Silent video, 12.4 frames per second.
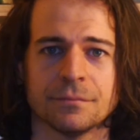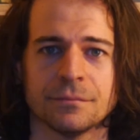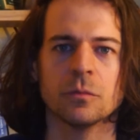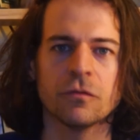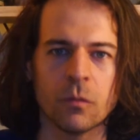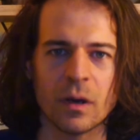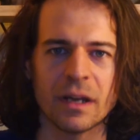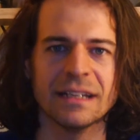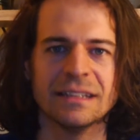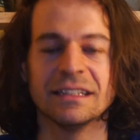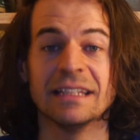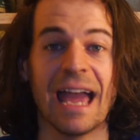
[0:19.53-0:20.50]
So before I
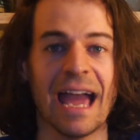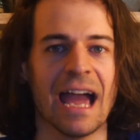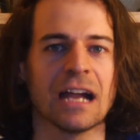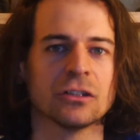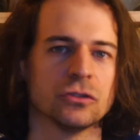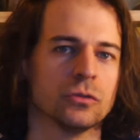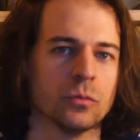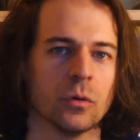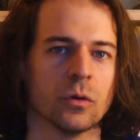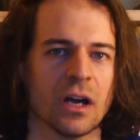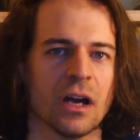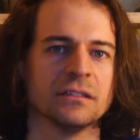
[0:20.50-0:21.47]
get into the
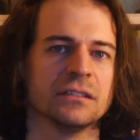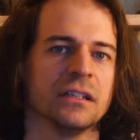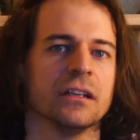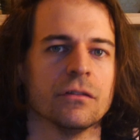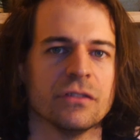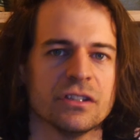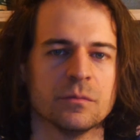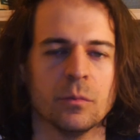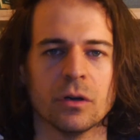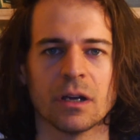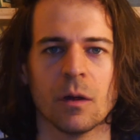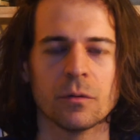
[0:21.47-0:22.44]
actual content of this
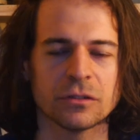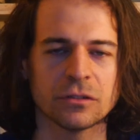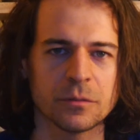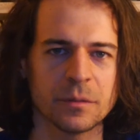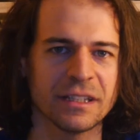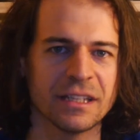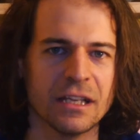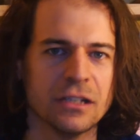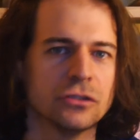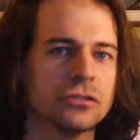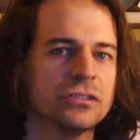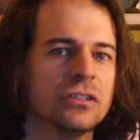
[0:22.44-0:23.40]
book, I want to talk about the
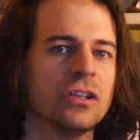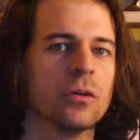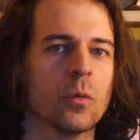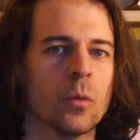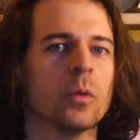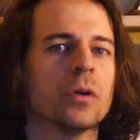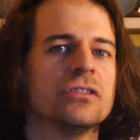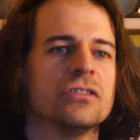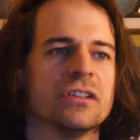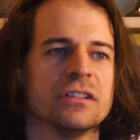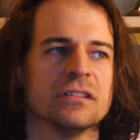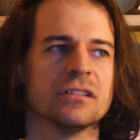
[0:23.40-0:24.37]
interesting
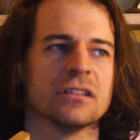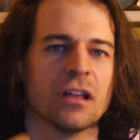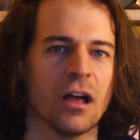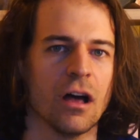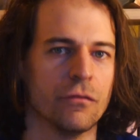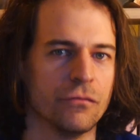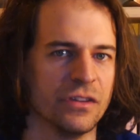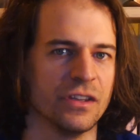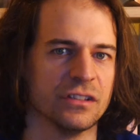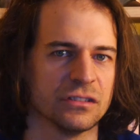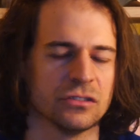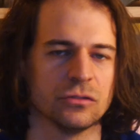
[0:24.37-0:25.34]
origins of
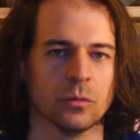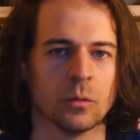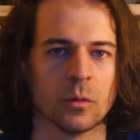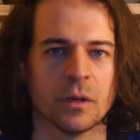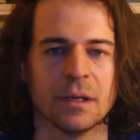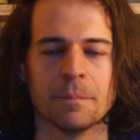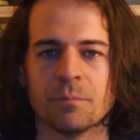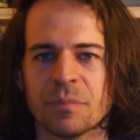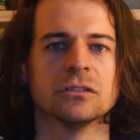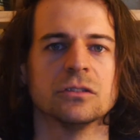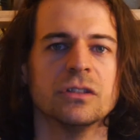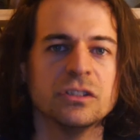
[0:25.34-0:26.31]
this story.
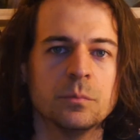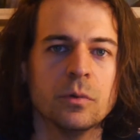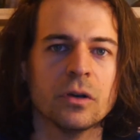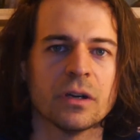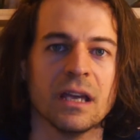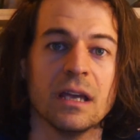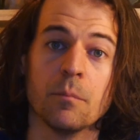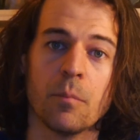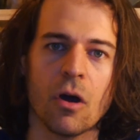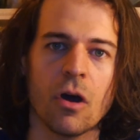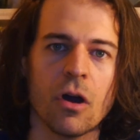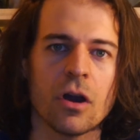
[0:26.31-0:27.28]
So this book, in
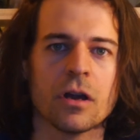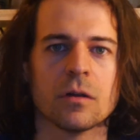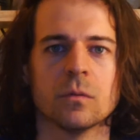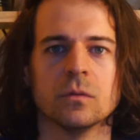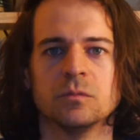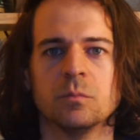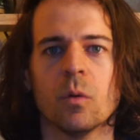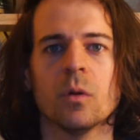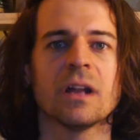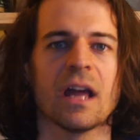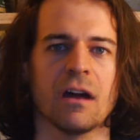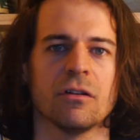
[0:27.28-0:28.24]
part, was
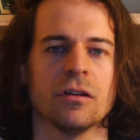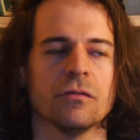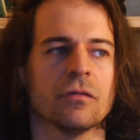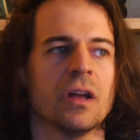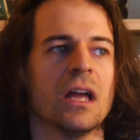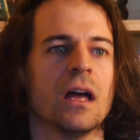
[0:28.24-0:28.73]
born out of